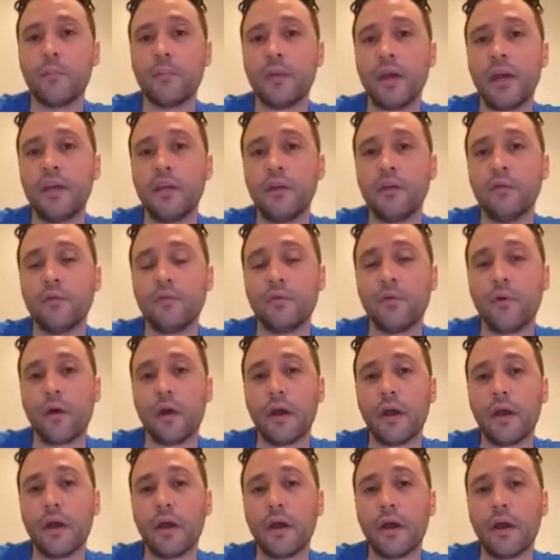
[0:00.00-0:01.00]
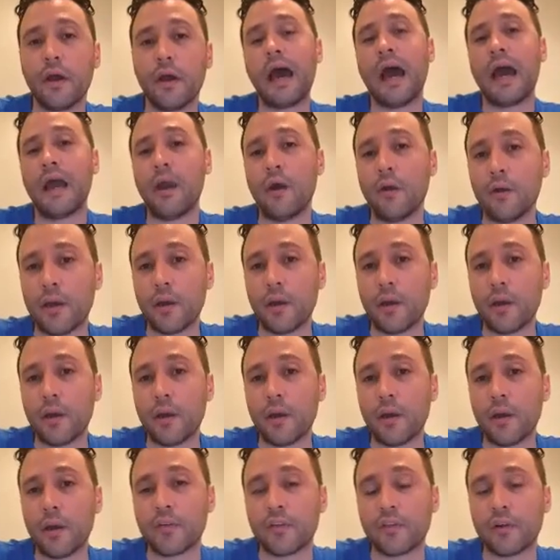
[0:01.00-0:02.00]
pay you for it. I don't get
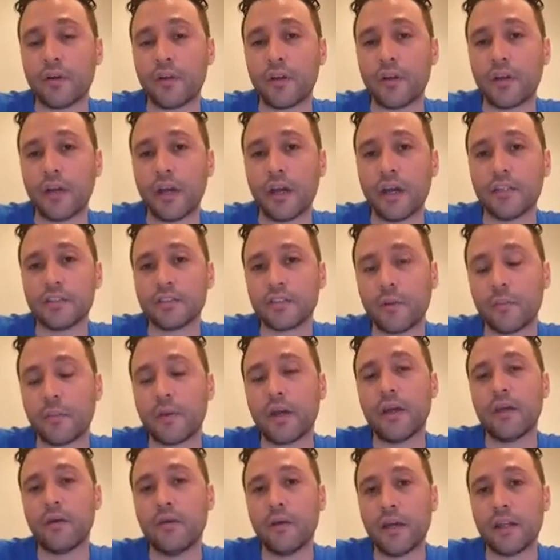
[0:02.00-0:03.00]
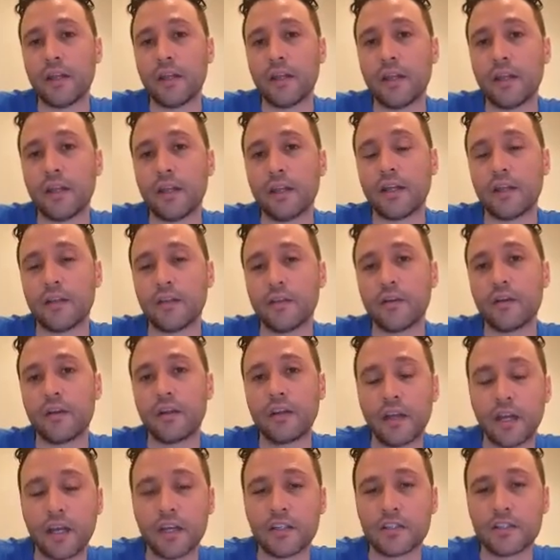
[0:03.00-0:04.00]
paid for 30 days. I'll pay you at the end of that
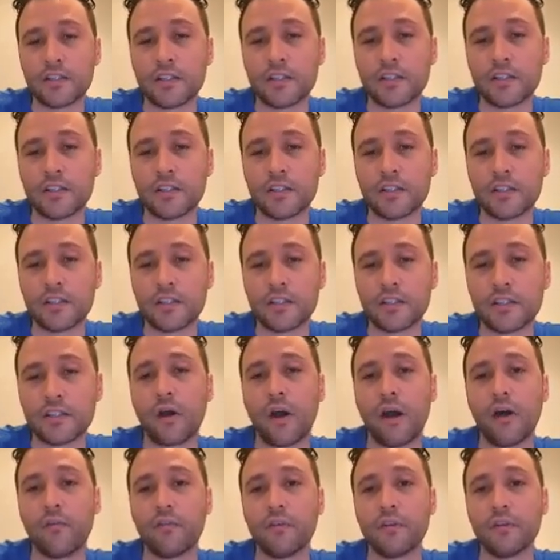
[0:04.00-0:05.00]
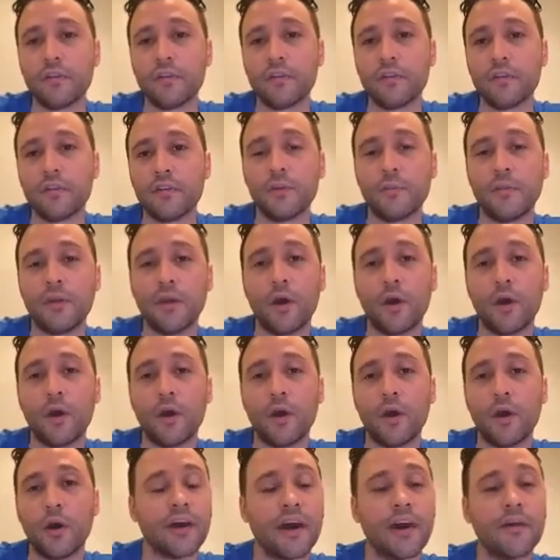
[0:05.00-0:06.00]
30 days and we can split the profits. Would you be
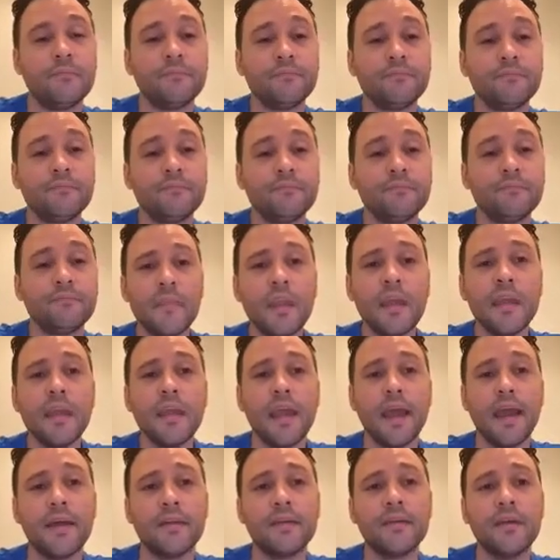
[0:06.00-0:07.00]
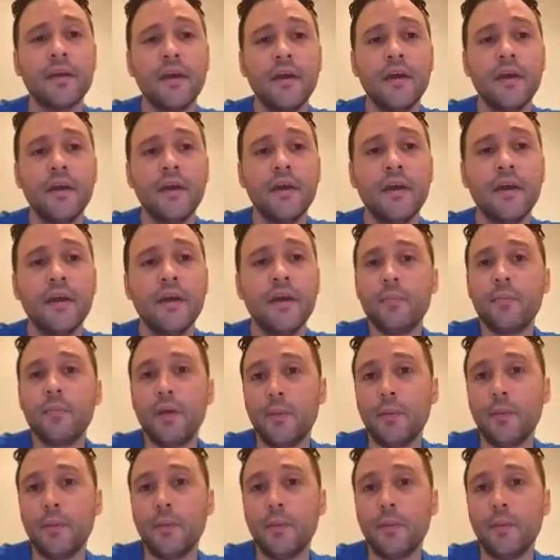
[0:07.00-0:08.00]
open to that? And
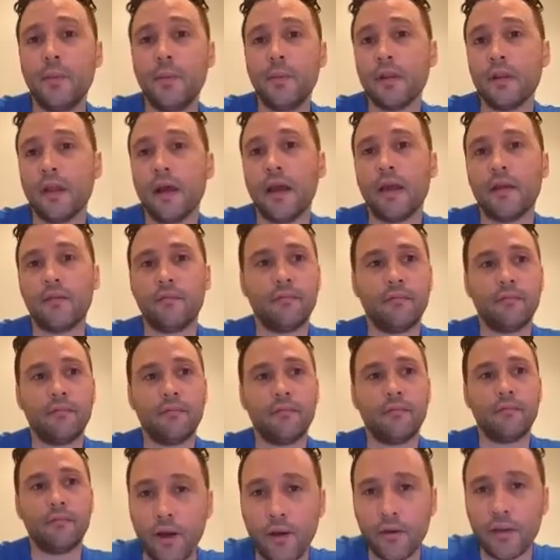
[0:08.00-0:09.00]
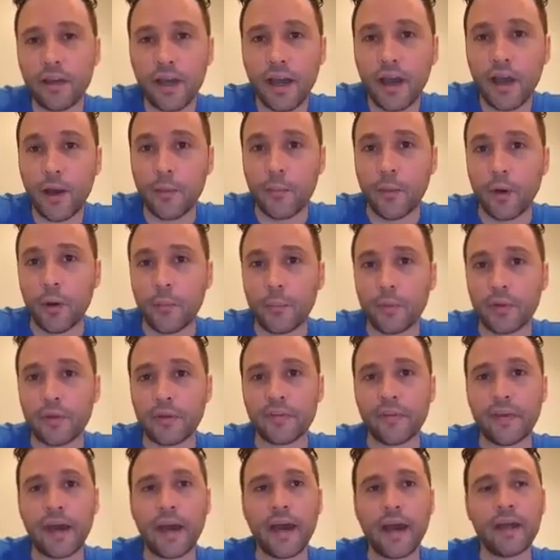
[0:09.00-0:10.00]
people were like, hell yeah, I'm open
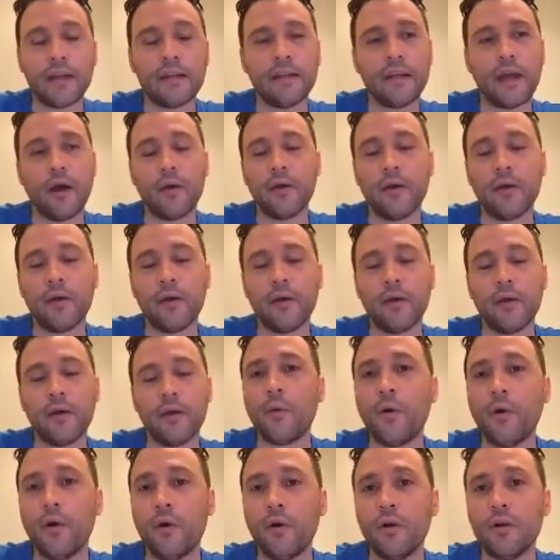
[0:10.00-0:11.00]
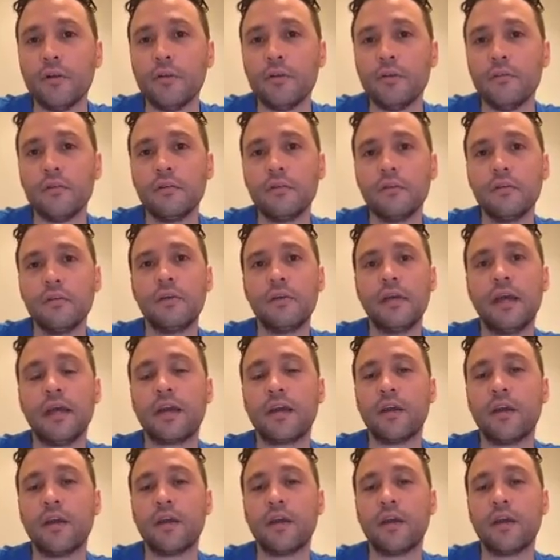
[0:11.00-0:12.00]
to that. Now in a normal
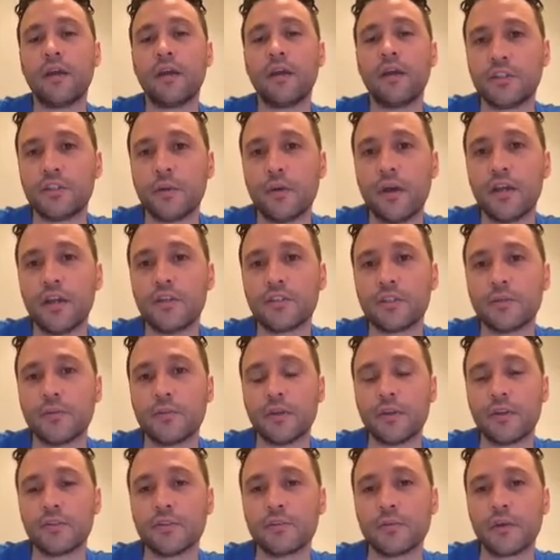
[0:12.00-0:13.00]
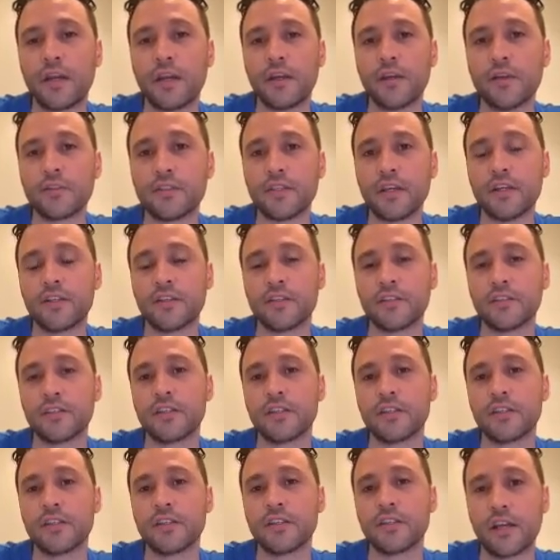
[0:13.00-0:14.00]
economic situation where those radio stations
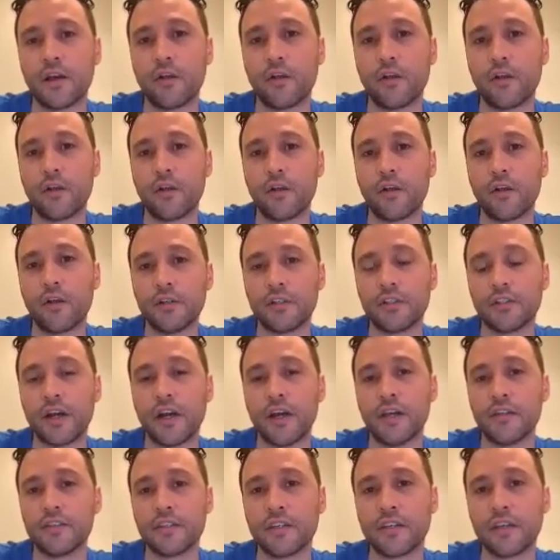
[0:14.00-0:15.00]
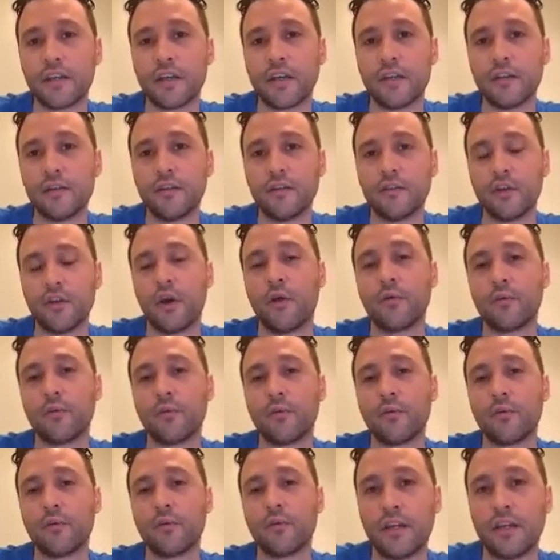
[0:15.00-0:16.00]
can sell their advertising and don't
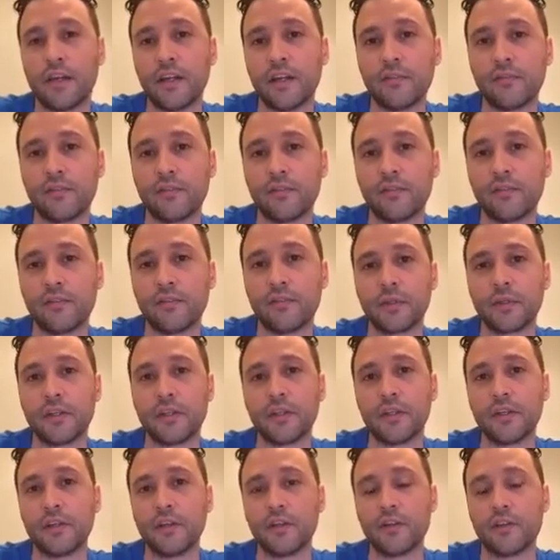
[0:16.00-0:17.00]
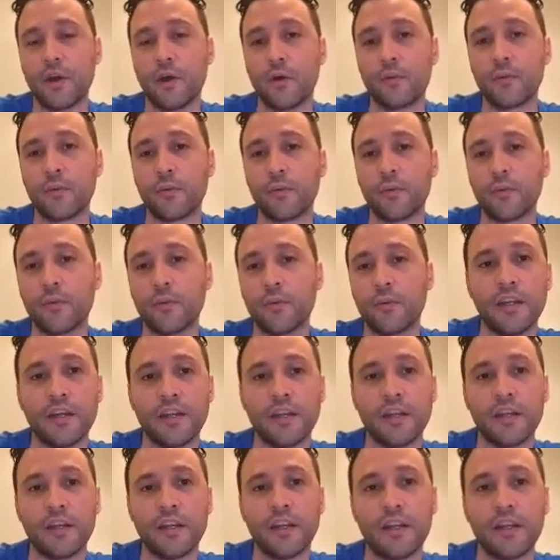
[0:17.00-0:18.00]
really need any flexibility and don't really need
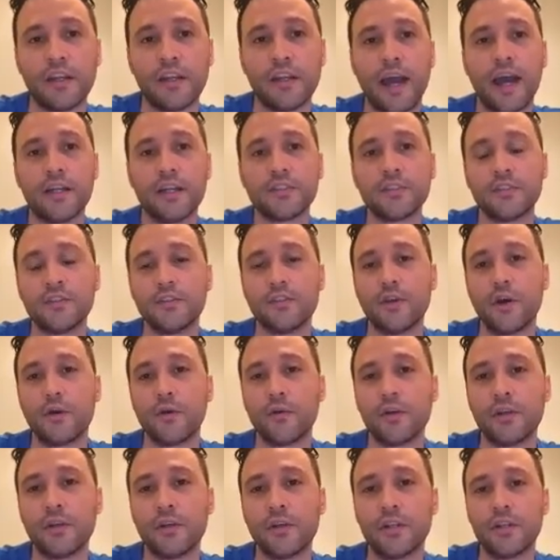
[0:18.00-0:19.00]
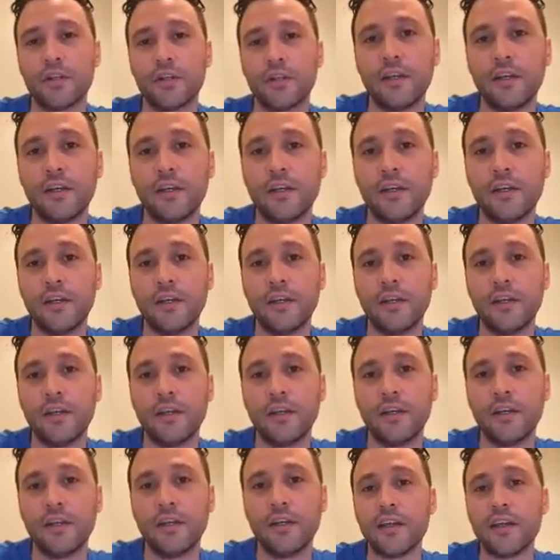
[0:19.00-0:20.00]
any cash and don't really need
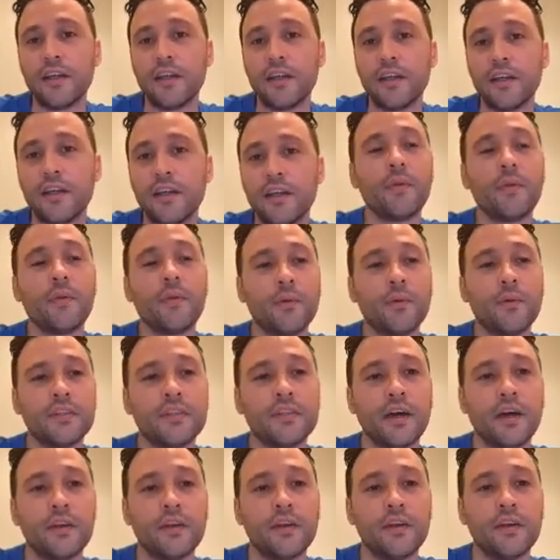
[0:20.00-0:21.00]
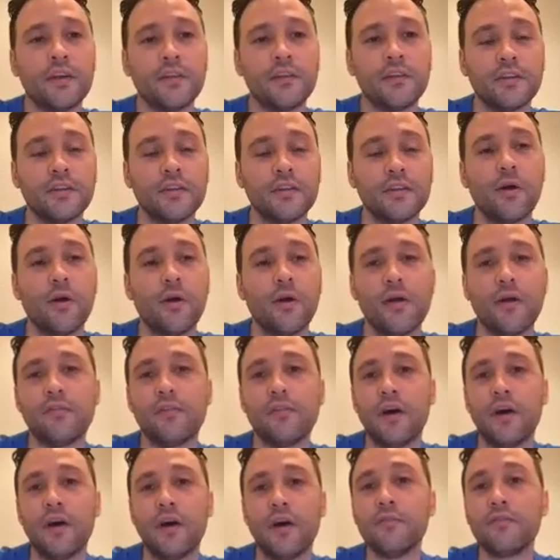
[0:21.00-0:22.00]
that, they probably would tell you to go F
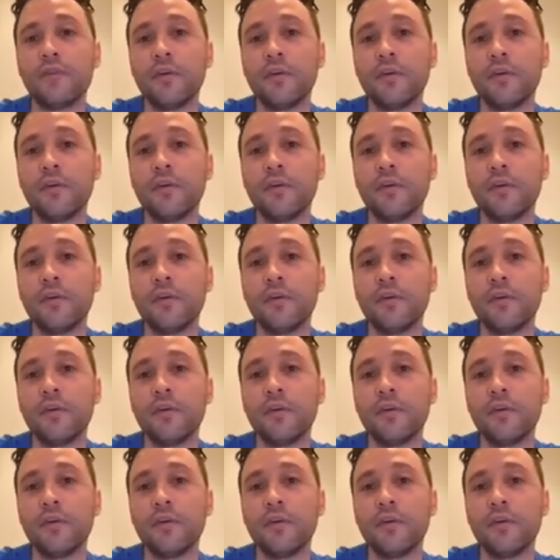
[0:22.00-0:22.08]
off.